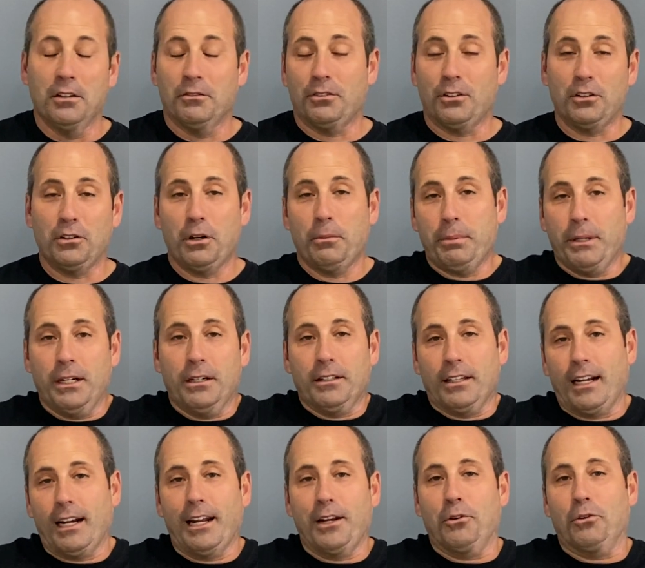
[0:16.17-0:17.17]
for a beer
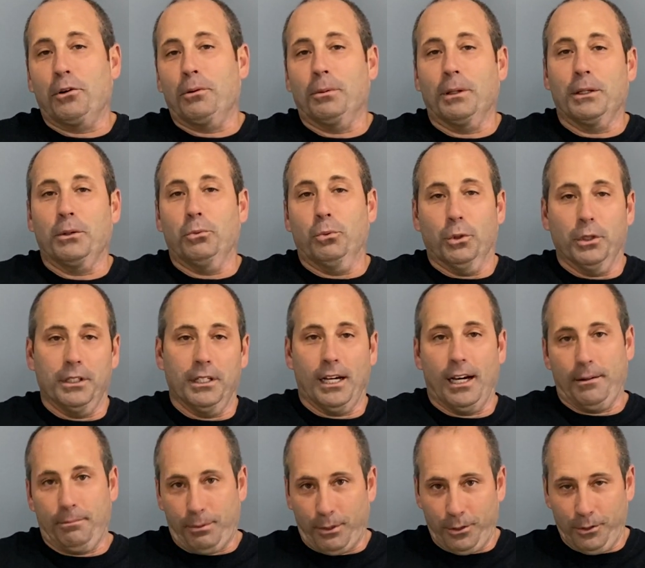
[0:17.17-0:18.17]
that I normally would
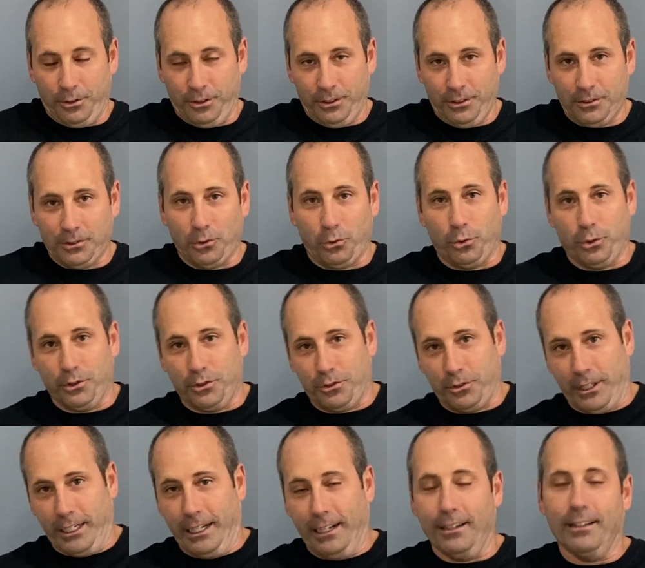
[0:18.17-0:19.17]
not purchase or
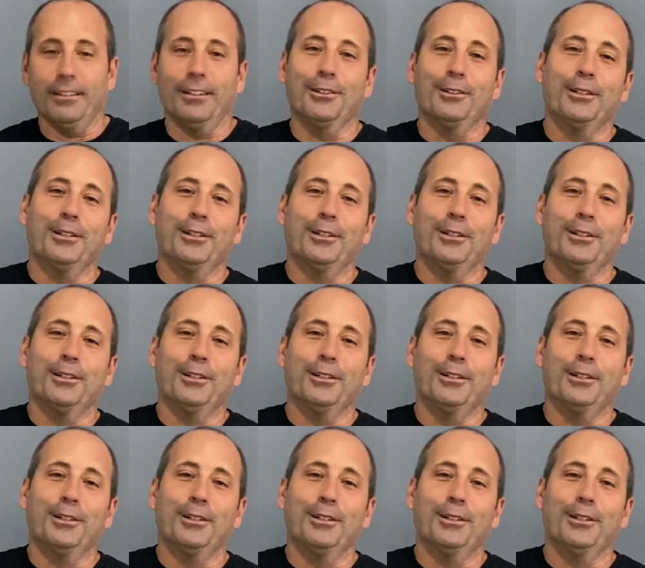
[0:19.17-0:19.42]
drink